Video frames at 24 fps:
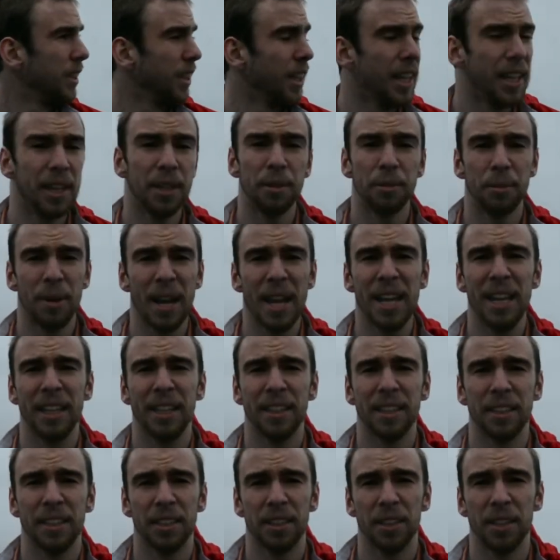let it
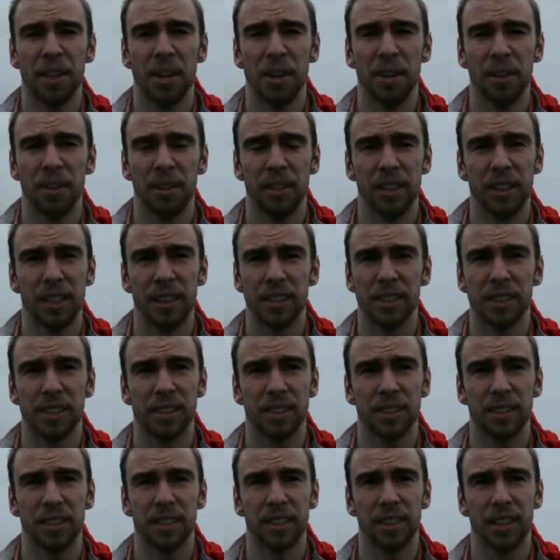rain. You know,
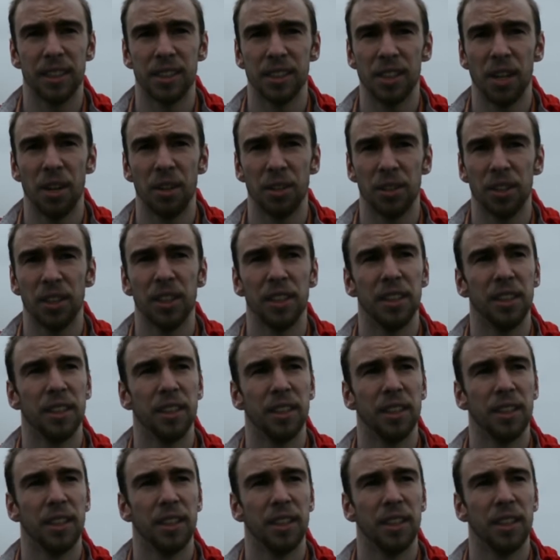it's all good.